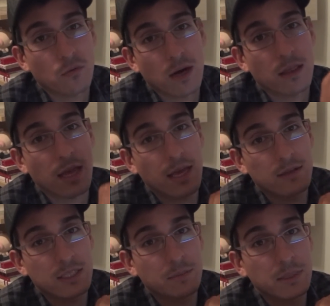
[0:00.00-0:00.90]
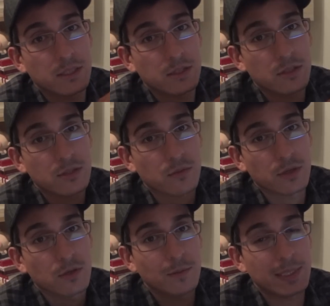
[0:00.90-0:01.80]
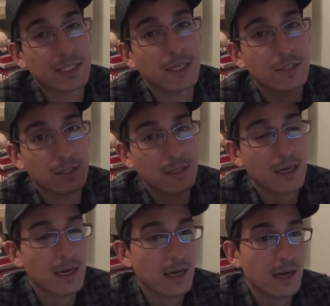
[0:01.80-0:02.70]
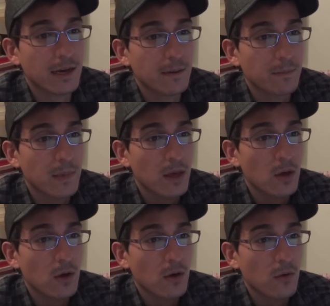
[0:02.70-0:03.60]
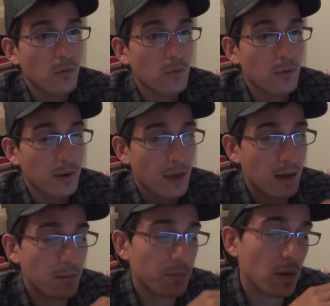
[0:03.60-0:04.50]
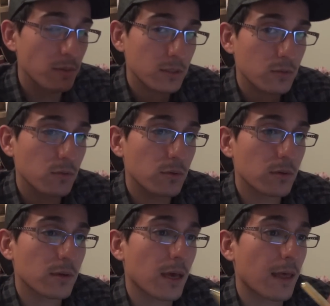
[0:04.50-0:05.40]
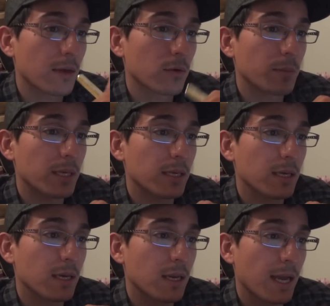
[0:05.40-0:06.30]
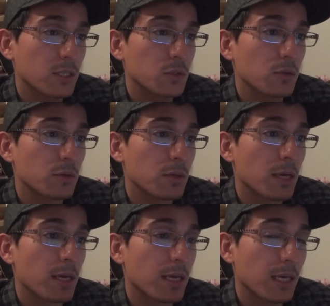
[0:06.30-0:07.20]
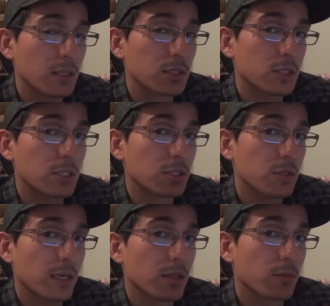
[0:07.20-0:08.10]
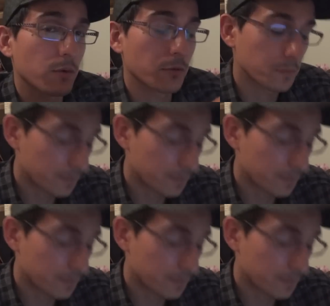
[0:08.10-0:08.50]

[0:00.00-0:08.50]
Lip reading: one of the ALT positions where you would be teaching at a public school and there would be an actual English teacher in the room.